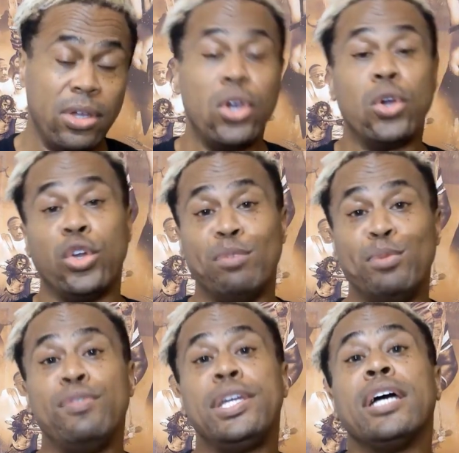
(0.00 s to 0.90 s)
Go to
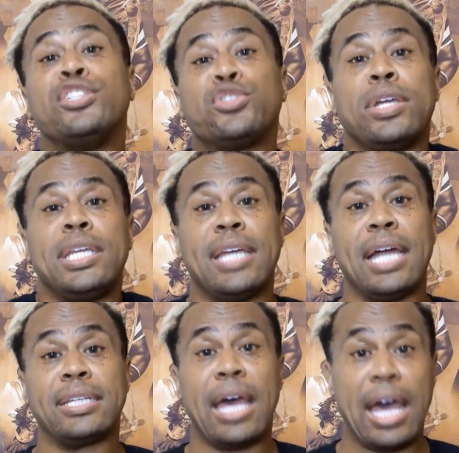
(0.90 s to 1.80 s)

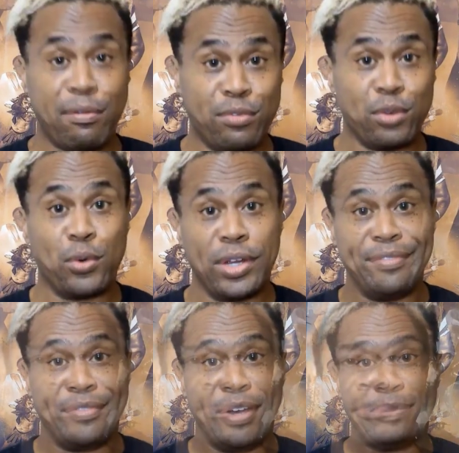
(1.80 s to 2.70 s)
movieguntraining.com for more info.